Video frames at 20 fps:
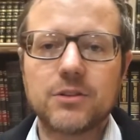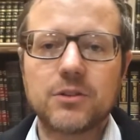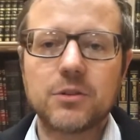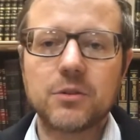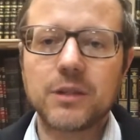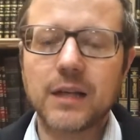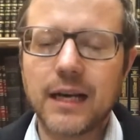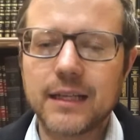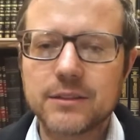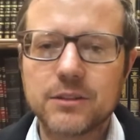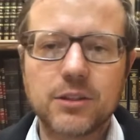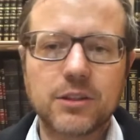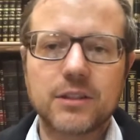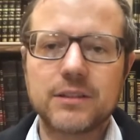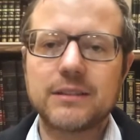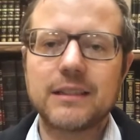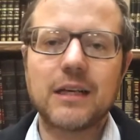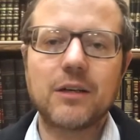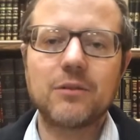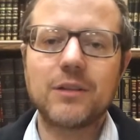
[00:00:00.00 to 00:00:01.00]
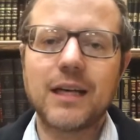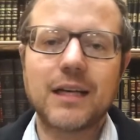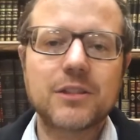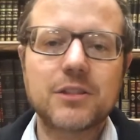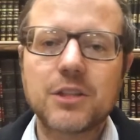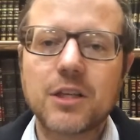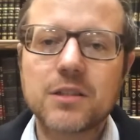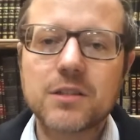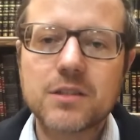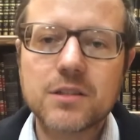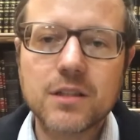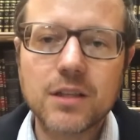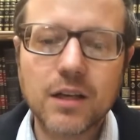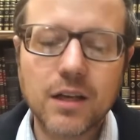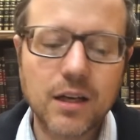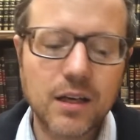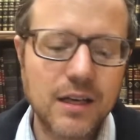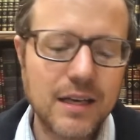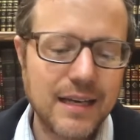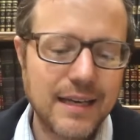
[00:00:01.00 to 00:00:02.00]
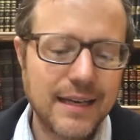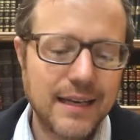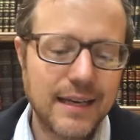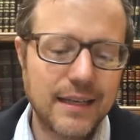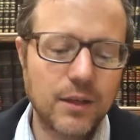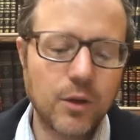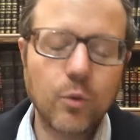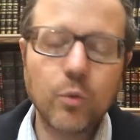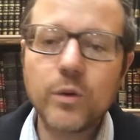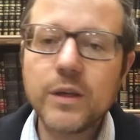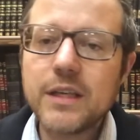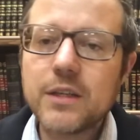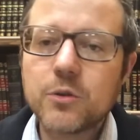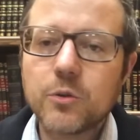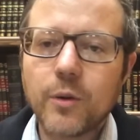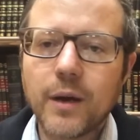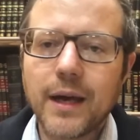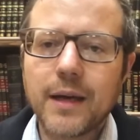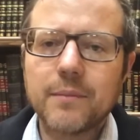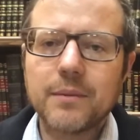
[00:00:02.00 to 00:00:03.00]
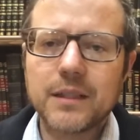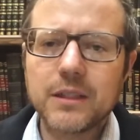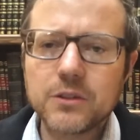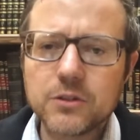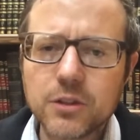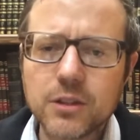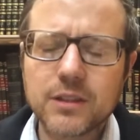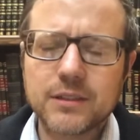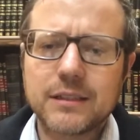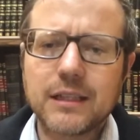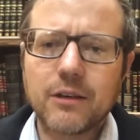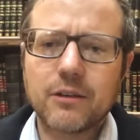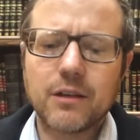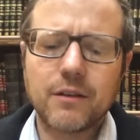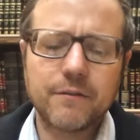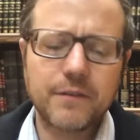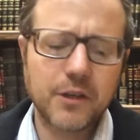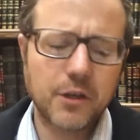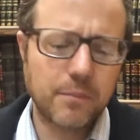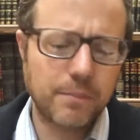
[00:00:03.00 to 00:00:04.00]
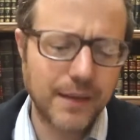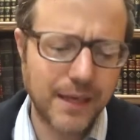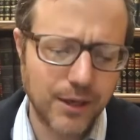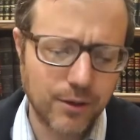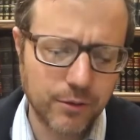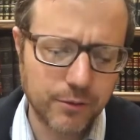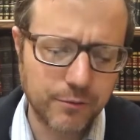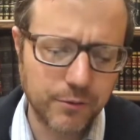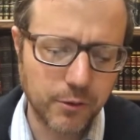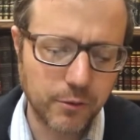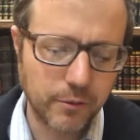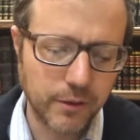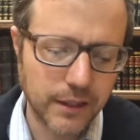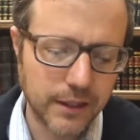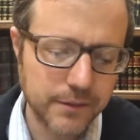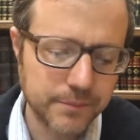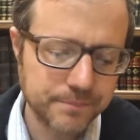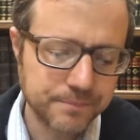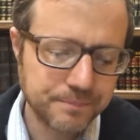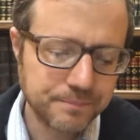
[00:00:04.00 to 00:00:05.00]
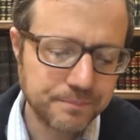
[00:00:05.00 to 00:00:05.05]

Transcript: So God took us out not just in a weak way, but he took us out in a very powerful way.